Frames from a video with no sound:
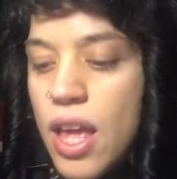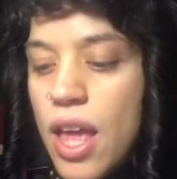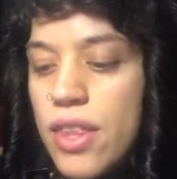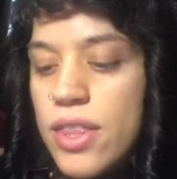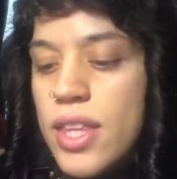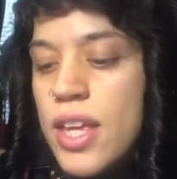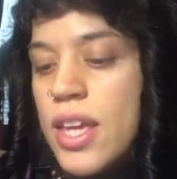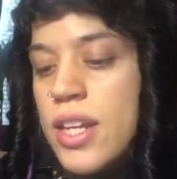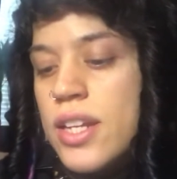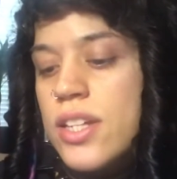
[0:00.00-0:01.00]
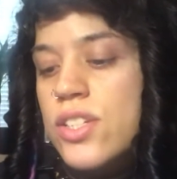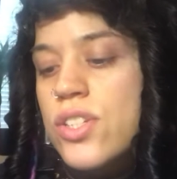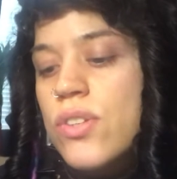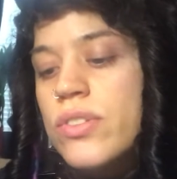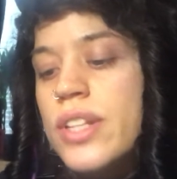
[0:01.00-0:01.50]
and then
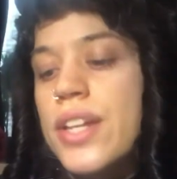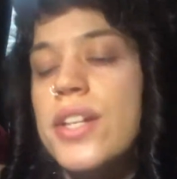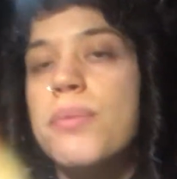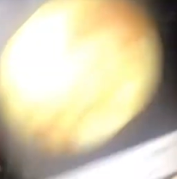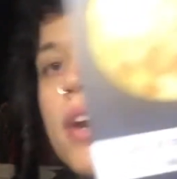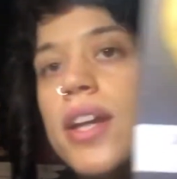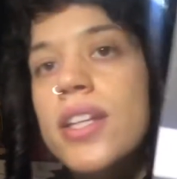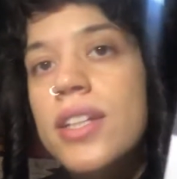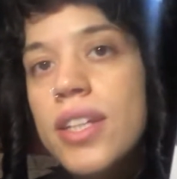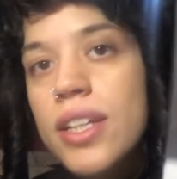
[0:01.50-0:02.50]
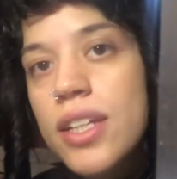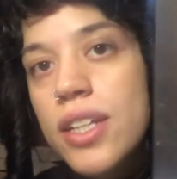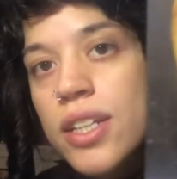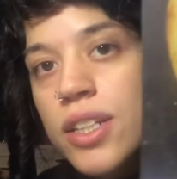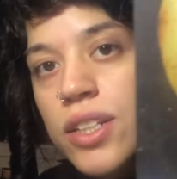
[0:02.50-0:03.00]
don't let your pride get
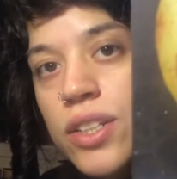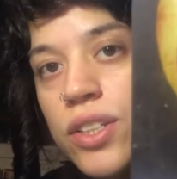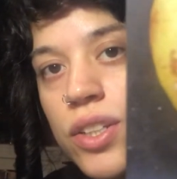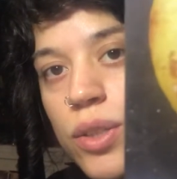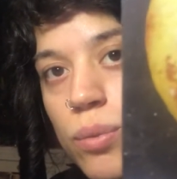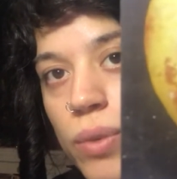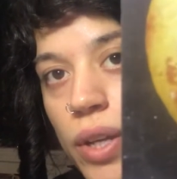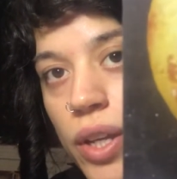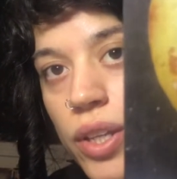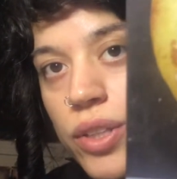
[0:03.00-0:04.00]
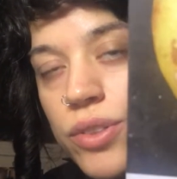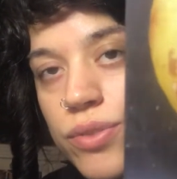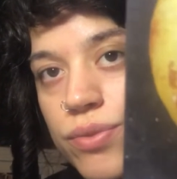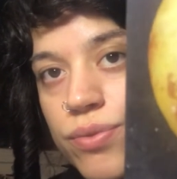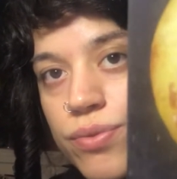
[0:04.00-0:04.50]
in your way
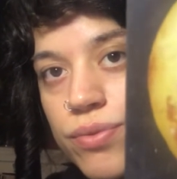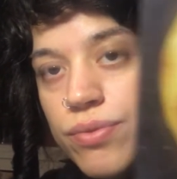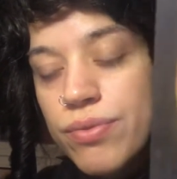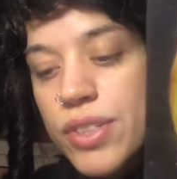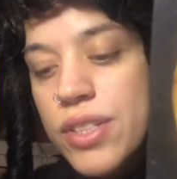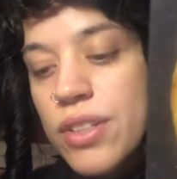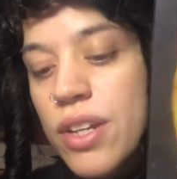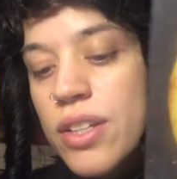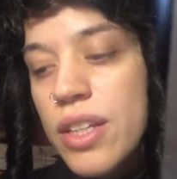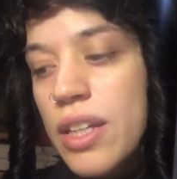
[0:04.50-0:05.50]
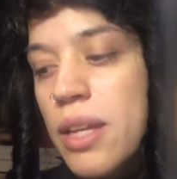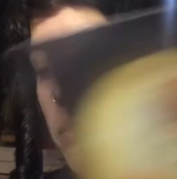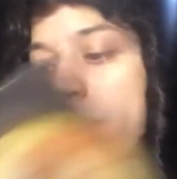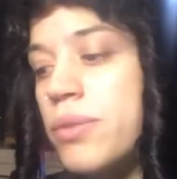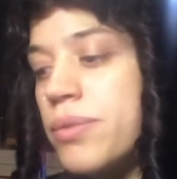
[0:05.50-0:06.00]
is the card that
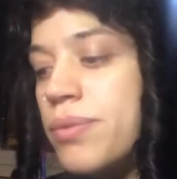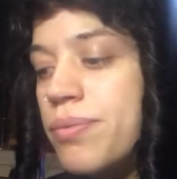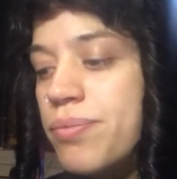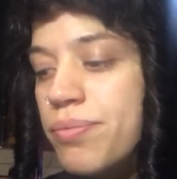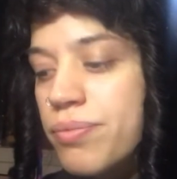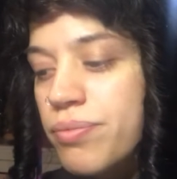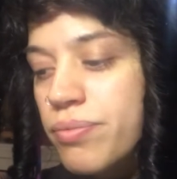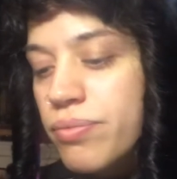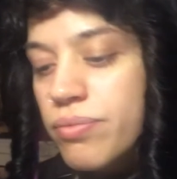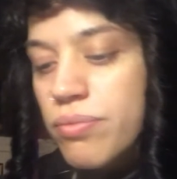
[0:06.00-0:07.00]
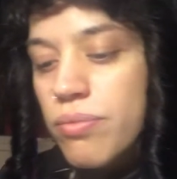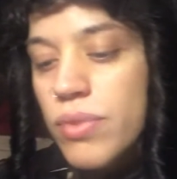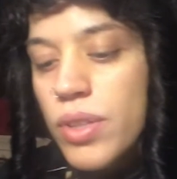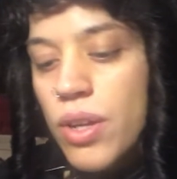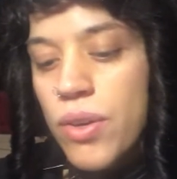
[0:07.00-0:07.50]
came out.
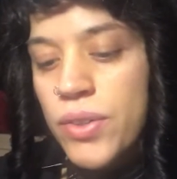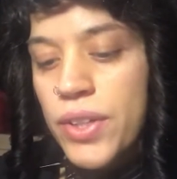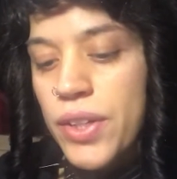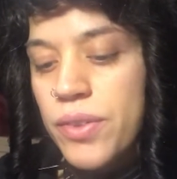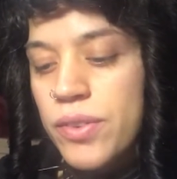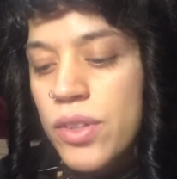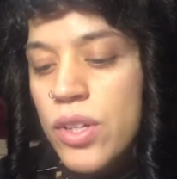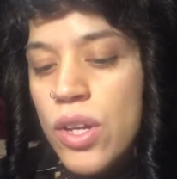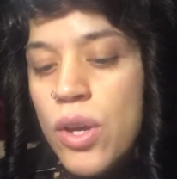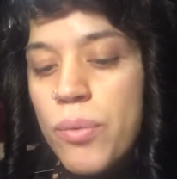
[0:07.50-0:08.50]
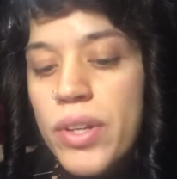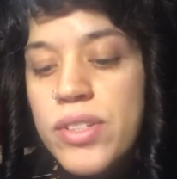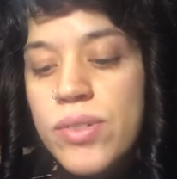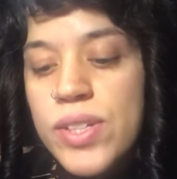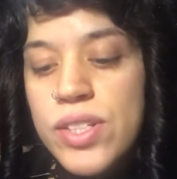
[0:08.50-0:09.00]
Okay, what I
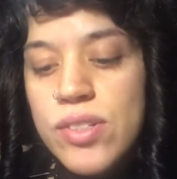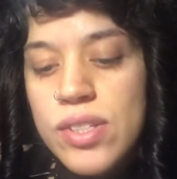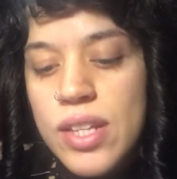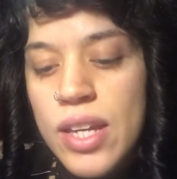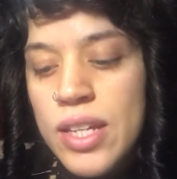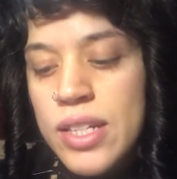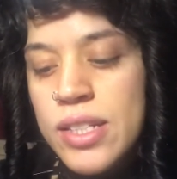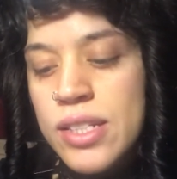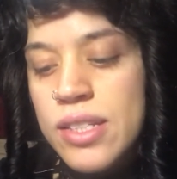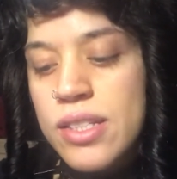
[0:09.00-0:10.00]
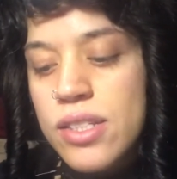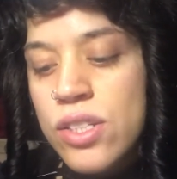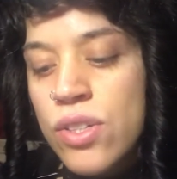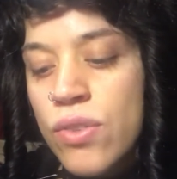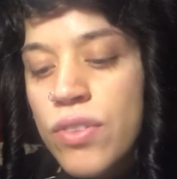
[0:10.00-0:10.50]
was going to say is,
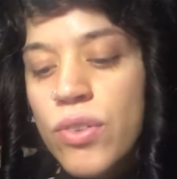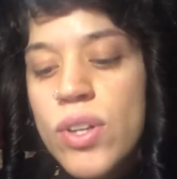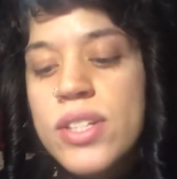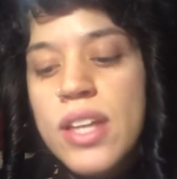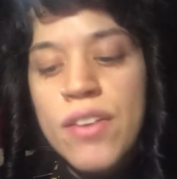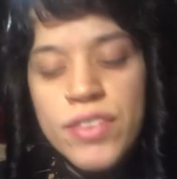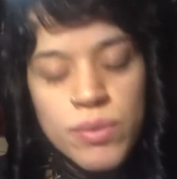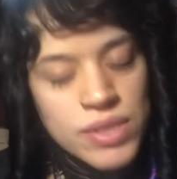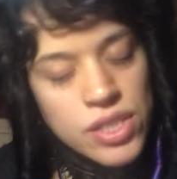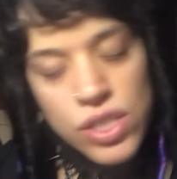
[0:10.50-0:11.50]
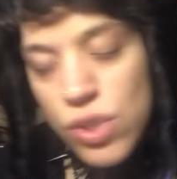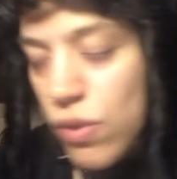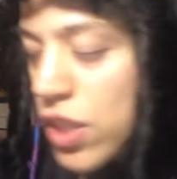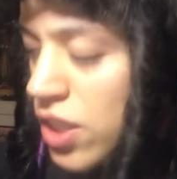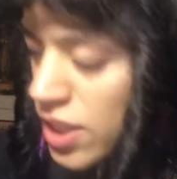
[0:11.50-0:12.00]
you know, of course everyone's
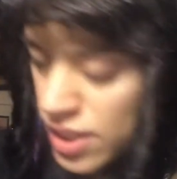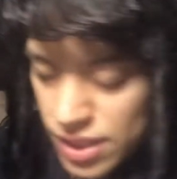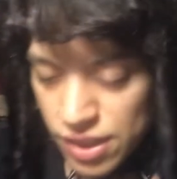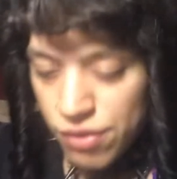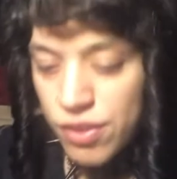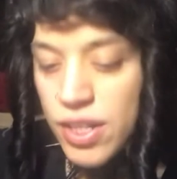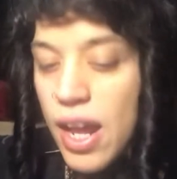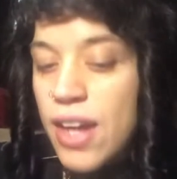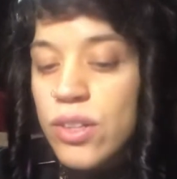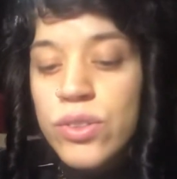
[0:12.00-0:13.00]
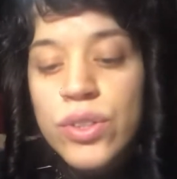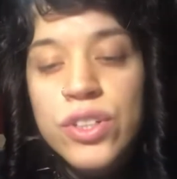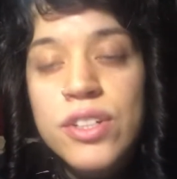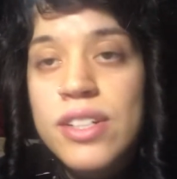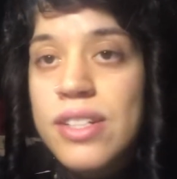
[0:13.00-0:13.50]
situation is different. I don't know
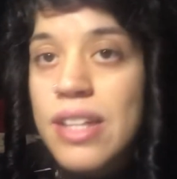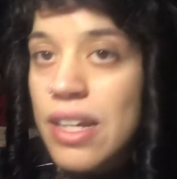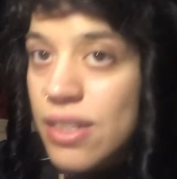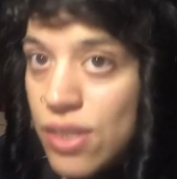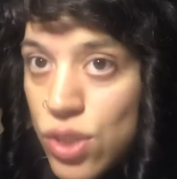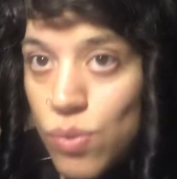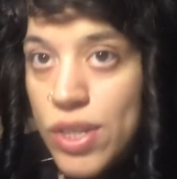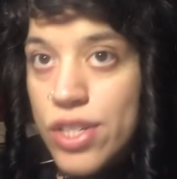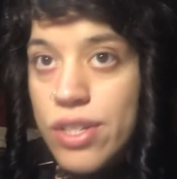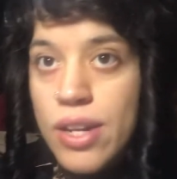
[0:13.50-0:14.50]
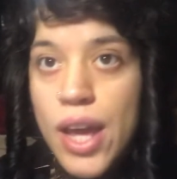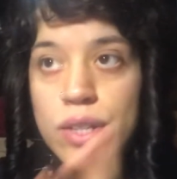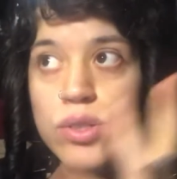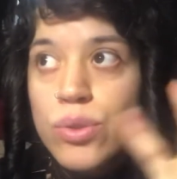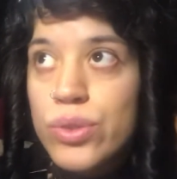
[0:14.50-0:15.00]
your exact situation. I
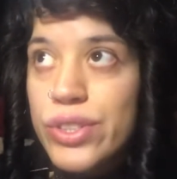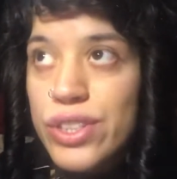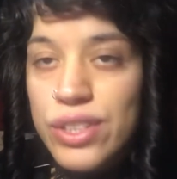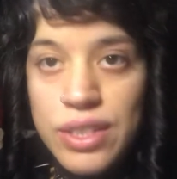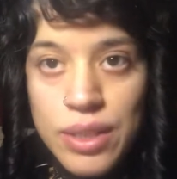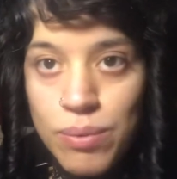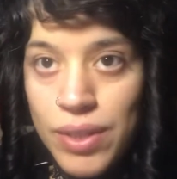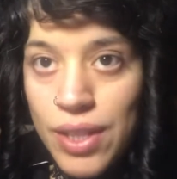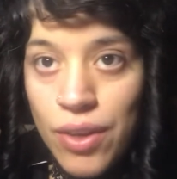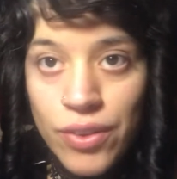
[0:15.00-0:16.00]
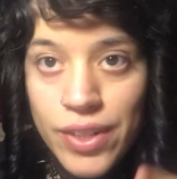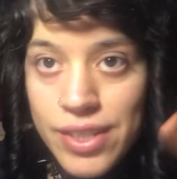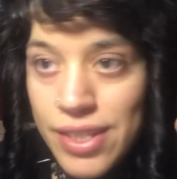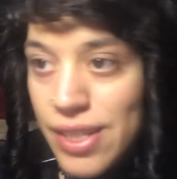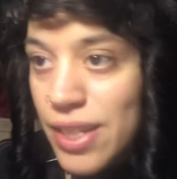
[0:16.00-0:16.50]
don't know who you're dealing with, how
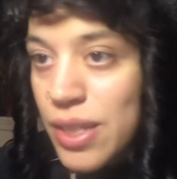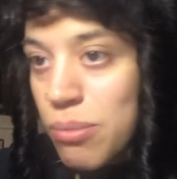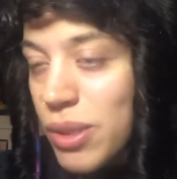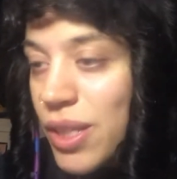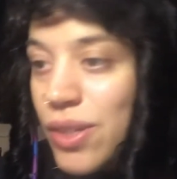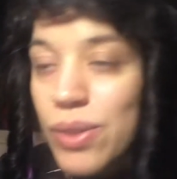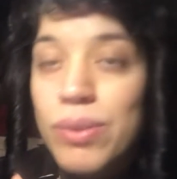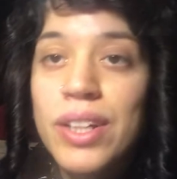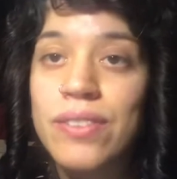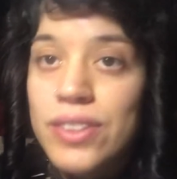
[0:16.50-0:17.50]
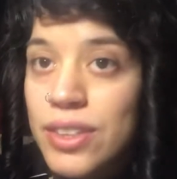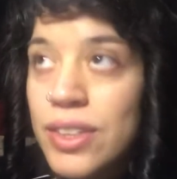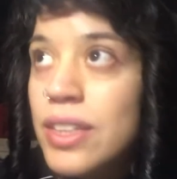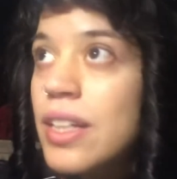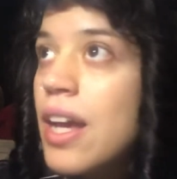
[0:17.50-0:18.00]
crazy they can be or whatever.
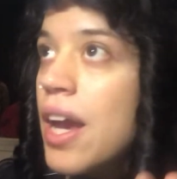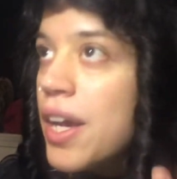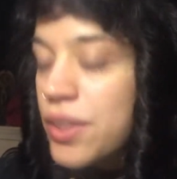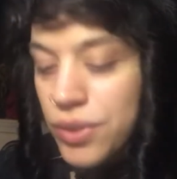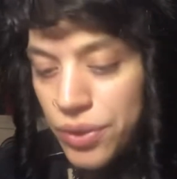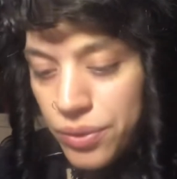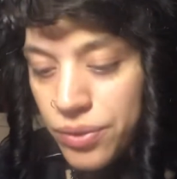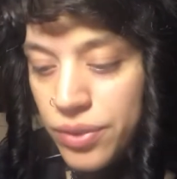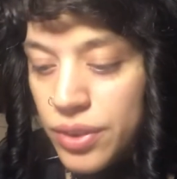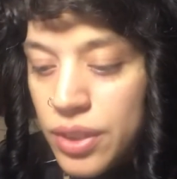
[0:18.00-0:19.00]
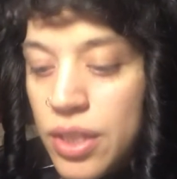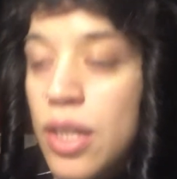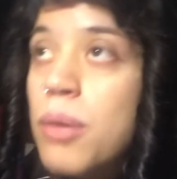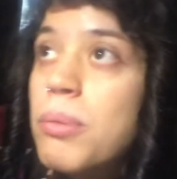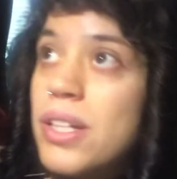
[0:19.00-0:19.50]
I don't know.
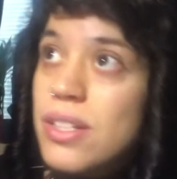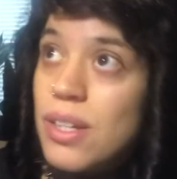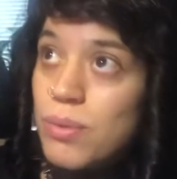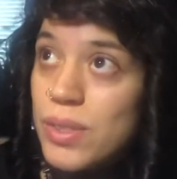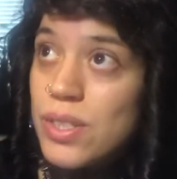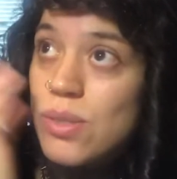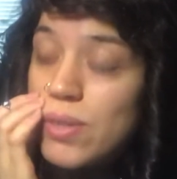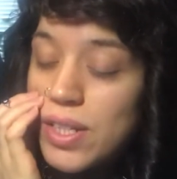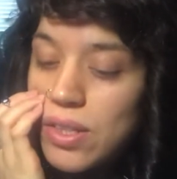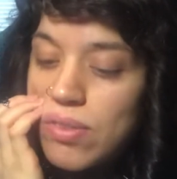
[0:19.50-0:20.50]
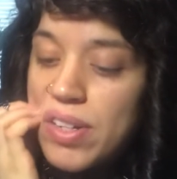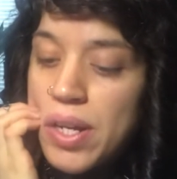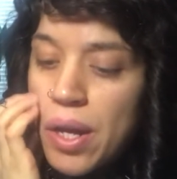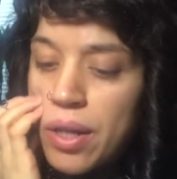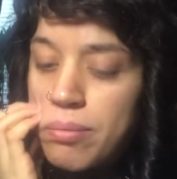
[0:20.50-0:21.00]
But I saw one
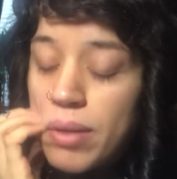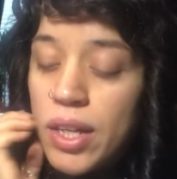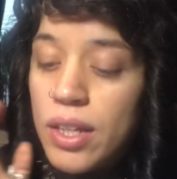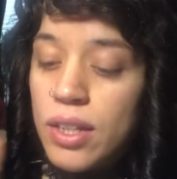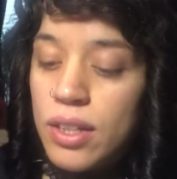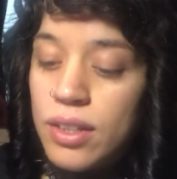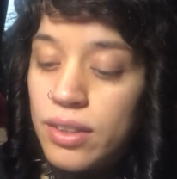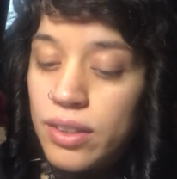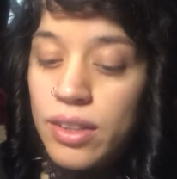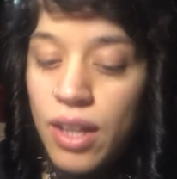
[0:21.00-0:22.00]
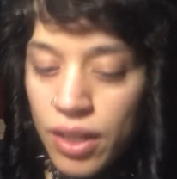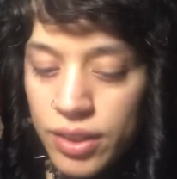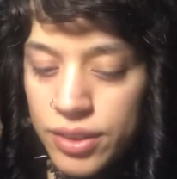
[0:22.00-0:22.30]
twenty-three on my uh, clock.